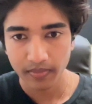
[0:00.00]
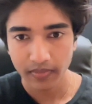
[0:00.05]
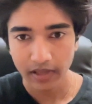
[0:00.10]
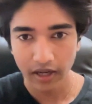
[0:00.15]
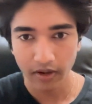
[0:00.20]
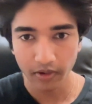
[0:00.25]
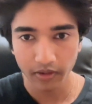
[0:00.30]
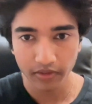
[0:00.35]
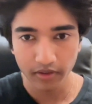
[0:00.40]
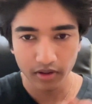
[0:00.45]

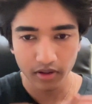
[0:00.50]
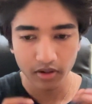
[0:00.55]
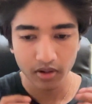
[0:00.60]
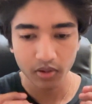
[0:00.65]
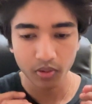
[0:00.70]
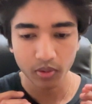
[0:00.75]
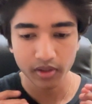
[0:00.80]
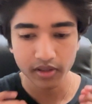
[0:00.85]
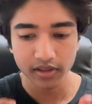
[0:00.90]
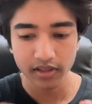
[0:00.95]
However,
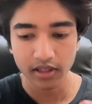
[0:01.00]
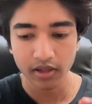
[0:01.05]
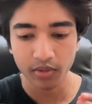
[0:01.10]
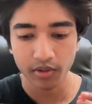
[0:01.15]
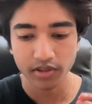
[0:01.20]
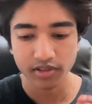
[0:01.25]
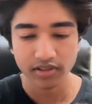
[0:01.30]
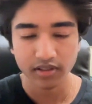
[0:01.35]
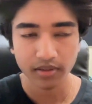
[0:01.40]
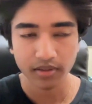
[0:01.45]
one thing we're
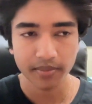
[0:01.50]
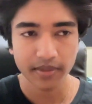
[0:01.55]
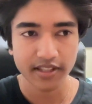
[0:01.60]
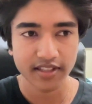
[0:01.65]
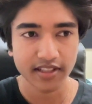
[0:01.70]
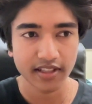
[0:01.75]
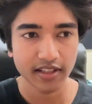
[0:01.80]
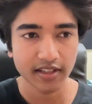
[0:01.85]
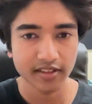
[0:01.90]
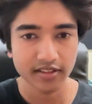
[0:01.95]
still
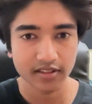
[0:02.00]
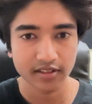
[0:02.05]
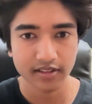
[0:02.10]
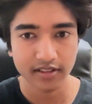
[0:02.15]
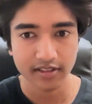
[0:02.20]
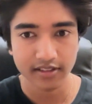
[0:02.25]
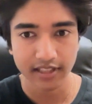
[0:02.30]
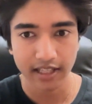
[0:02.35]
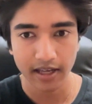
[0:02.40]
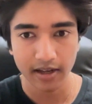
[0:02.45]
missing is the
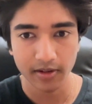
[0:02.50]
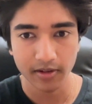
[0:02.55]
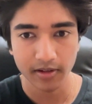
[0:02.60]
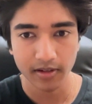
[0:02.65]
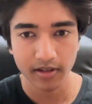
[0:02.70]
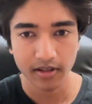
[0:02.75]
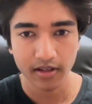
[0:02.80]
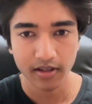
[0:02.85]
sound.